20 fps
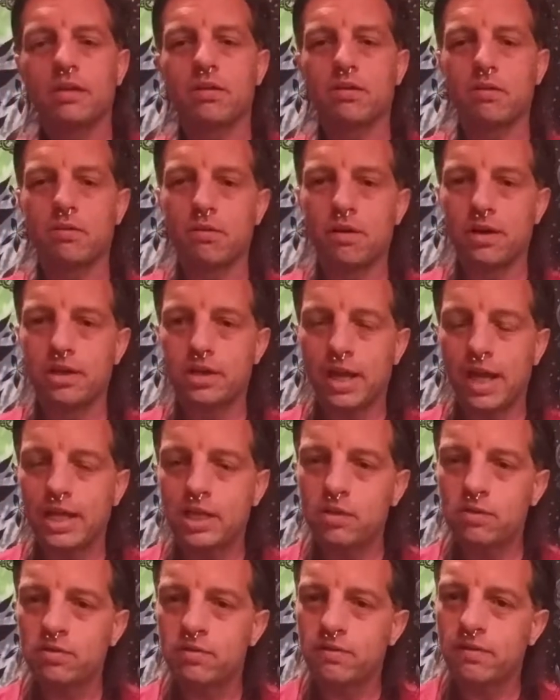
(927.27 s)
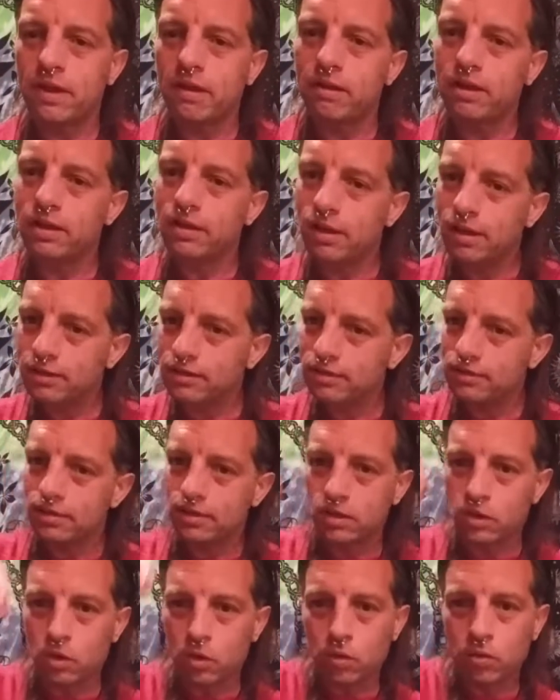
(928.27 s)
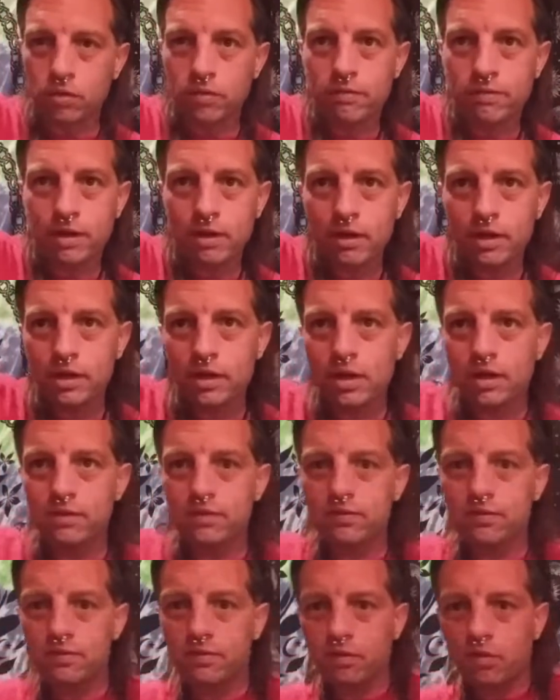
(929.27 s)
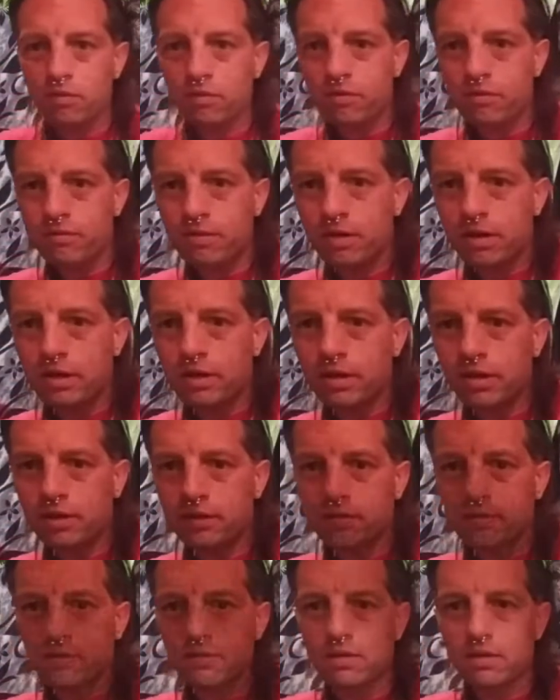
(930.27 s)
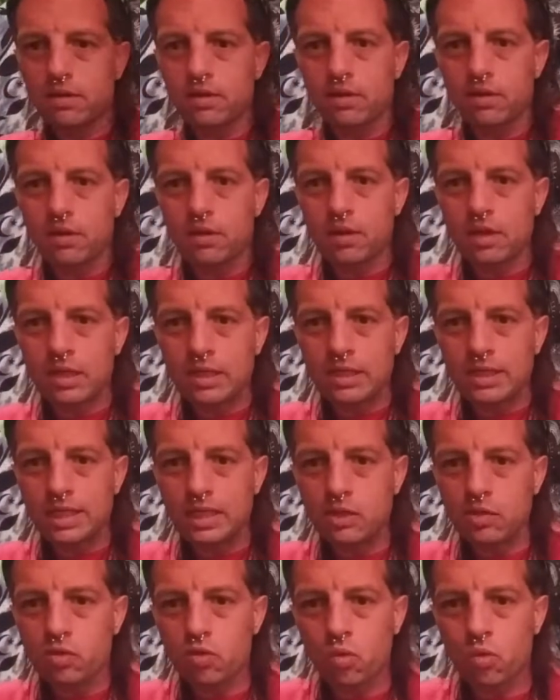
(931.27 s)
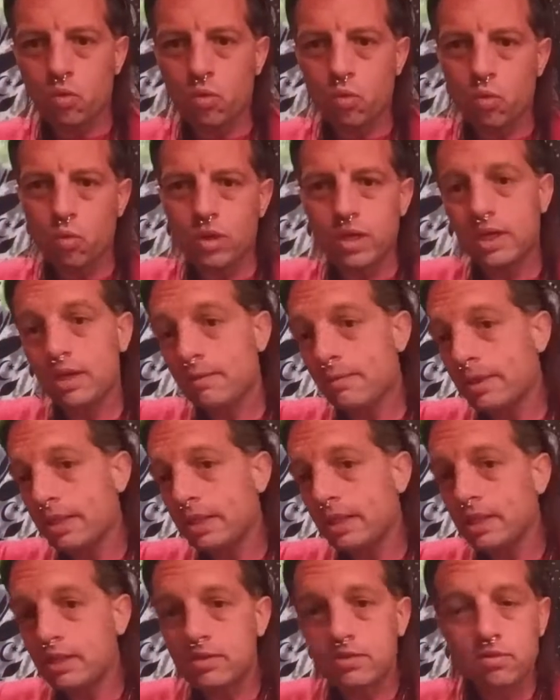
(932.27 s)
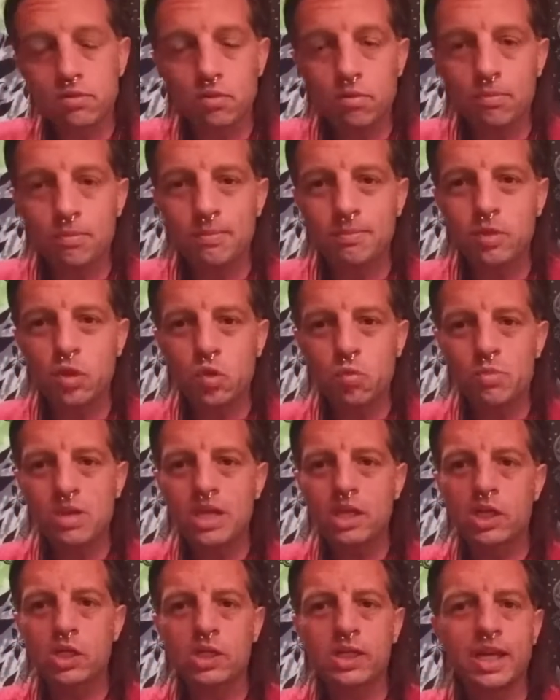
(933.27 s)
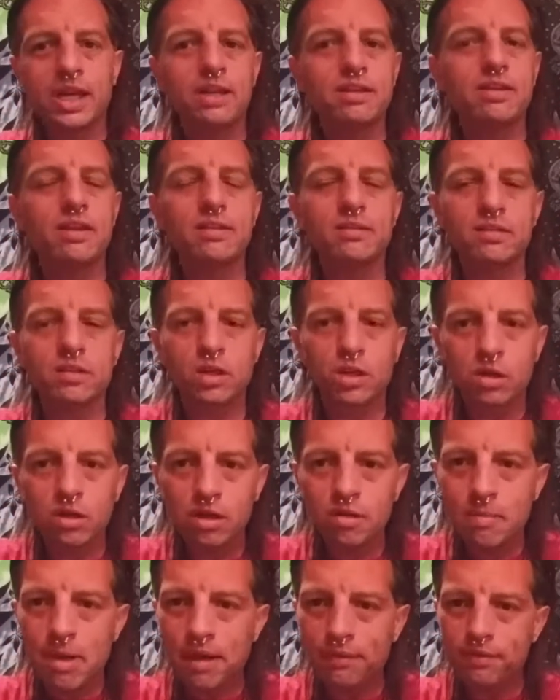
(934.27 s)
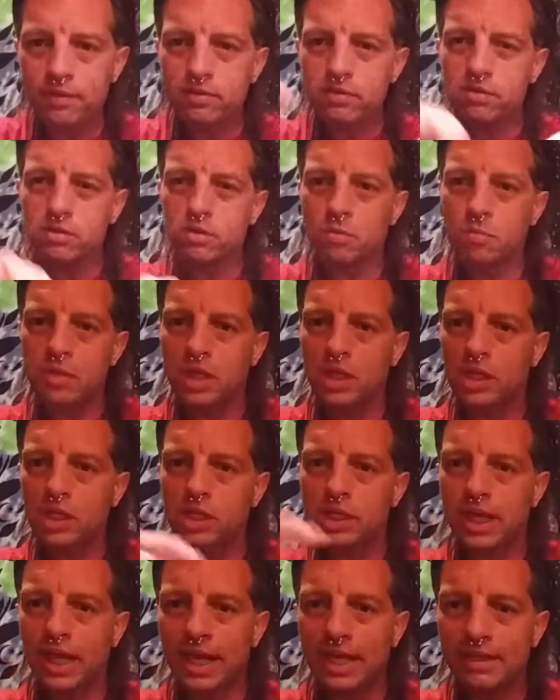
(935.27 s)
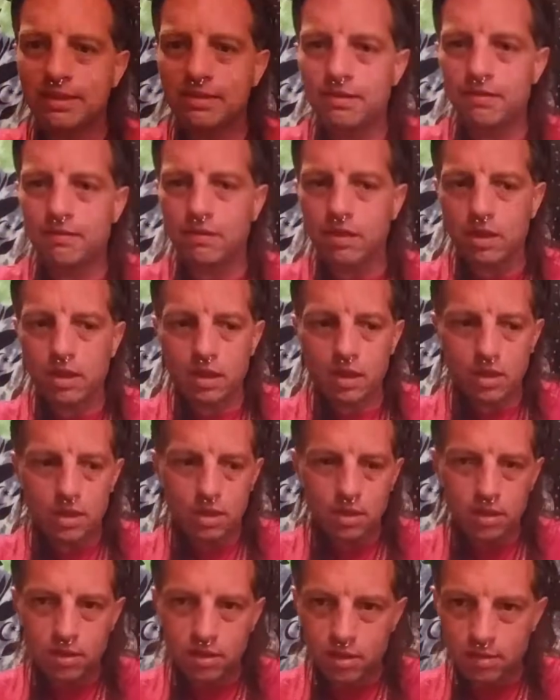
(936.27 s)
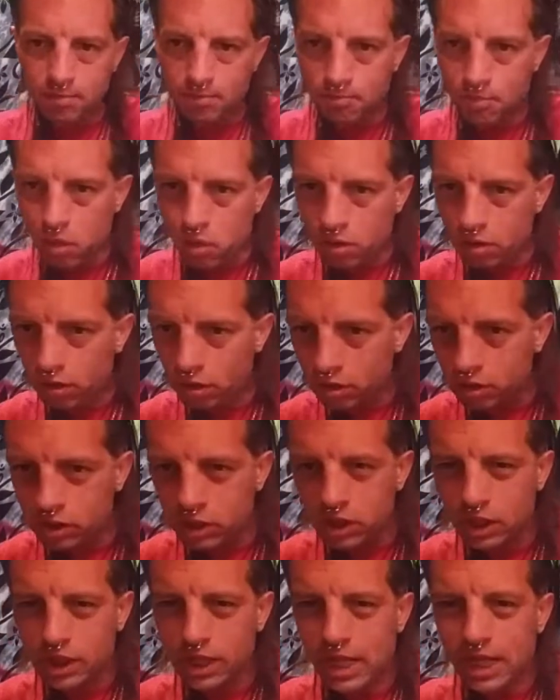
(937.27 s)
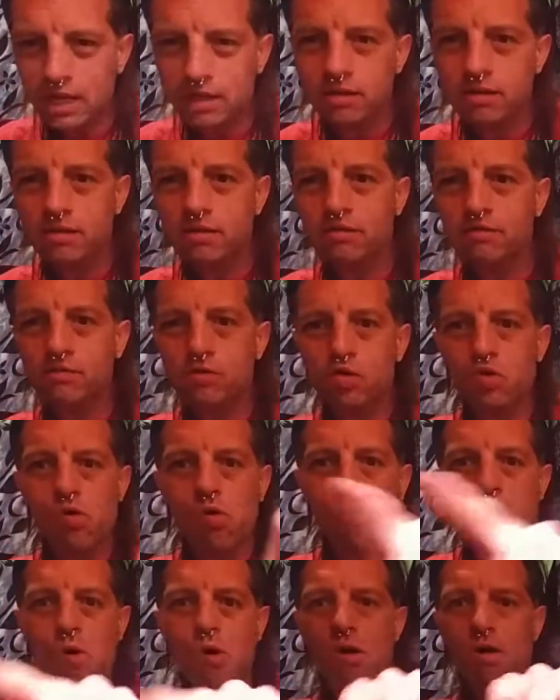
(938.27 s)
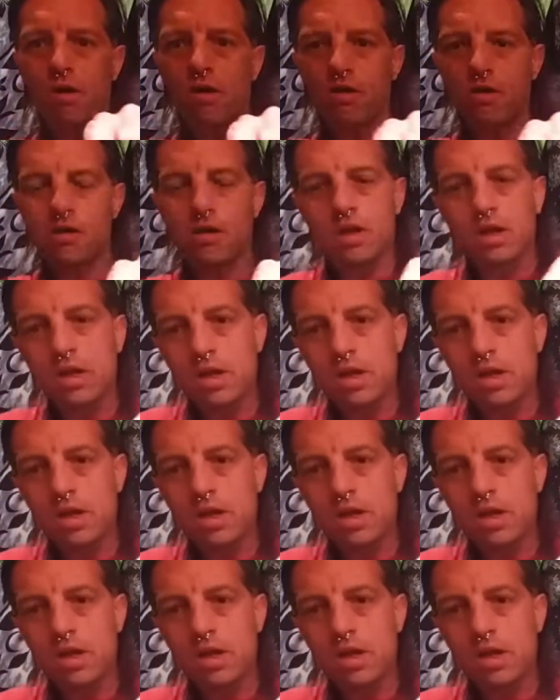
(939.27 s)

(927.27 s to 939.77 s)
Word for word: Or I use fairy dust, gold fairy dust, silver fairy dust. And you be creative. That's the good about this, is you be creative. The more creative you are